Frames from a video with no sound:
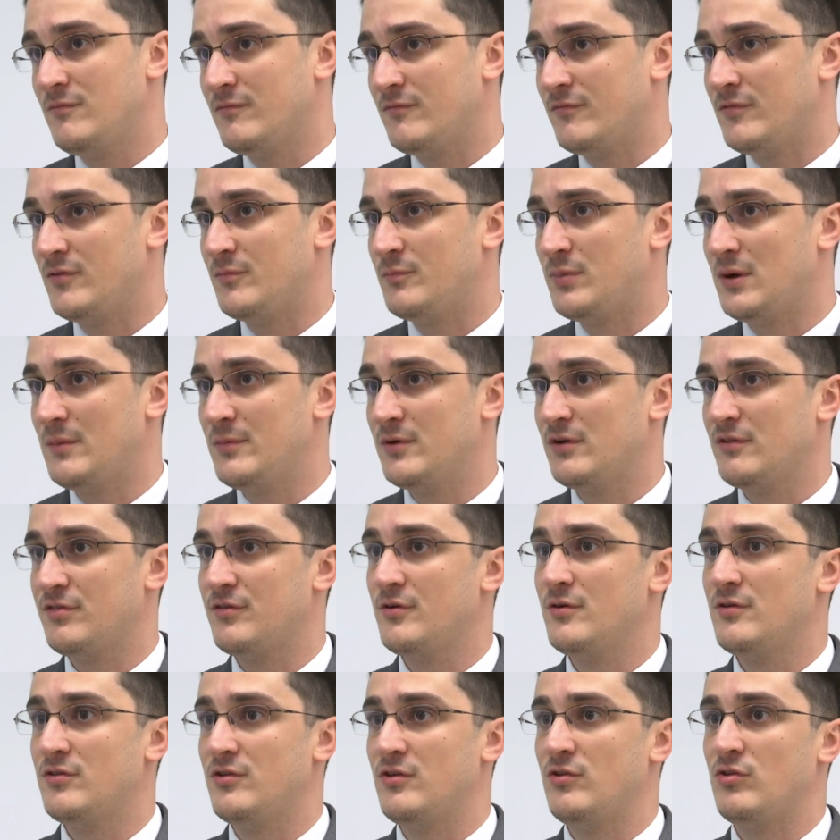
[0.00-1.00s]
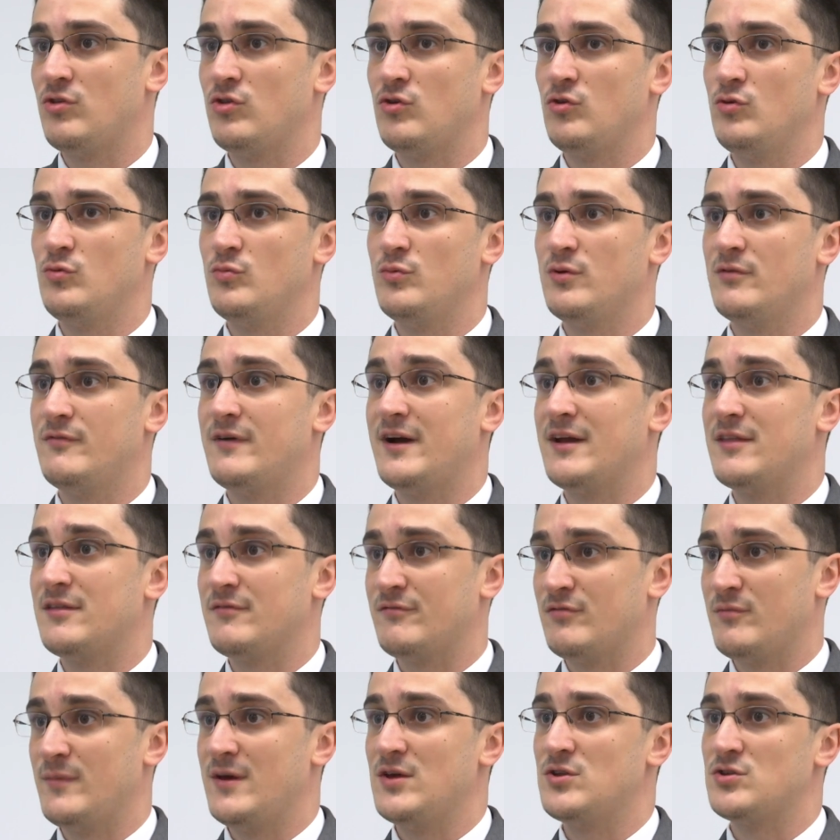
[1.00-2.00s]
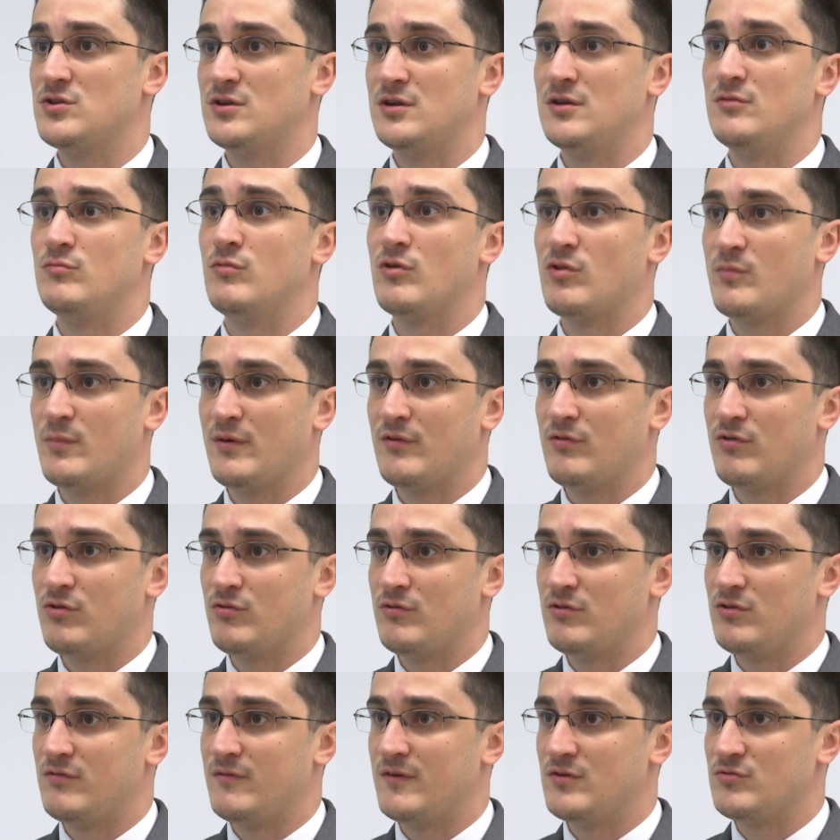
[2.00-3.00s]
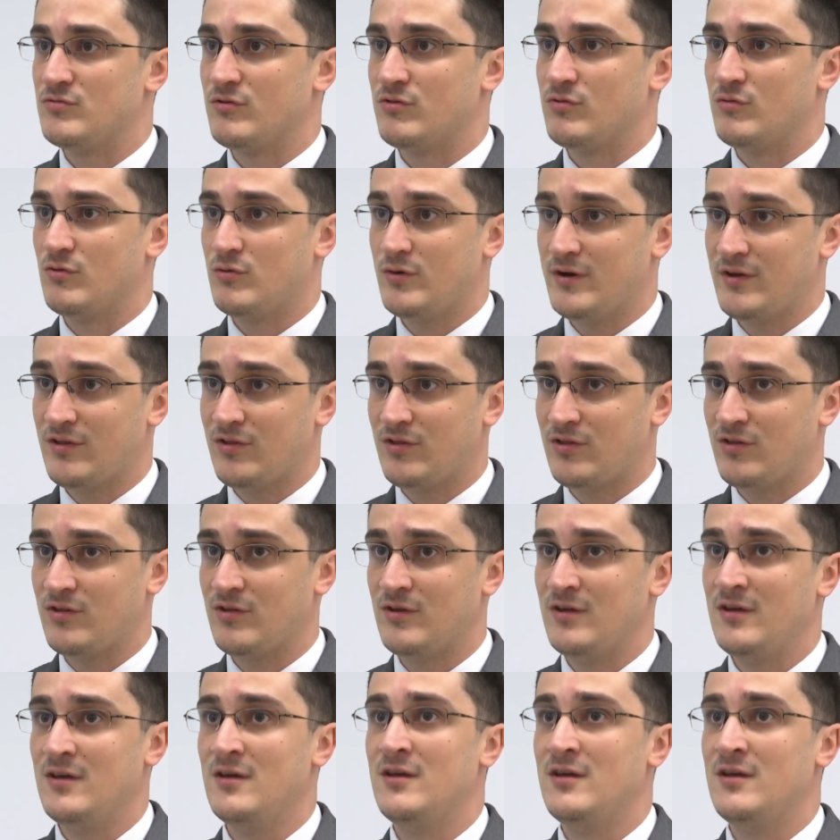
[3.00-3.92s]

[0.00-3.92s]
for public authorities to provide information in response to individuals' requests,